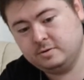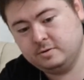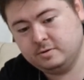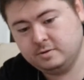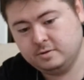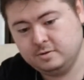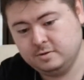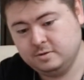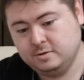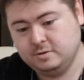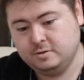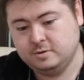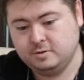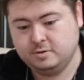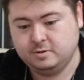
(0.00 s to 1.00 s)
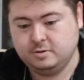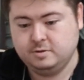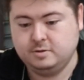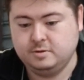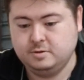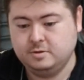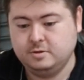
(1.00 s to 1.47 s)

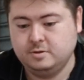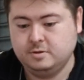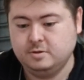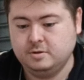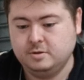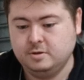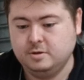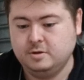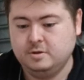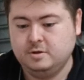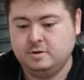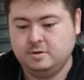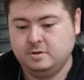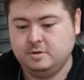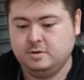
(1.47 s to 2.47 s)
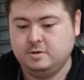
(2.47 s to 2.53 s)
[no speech]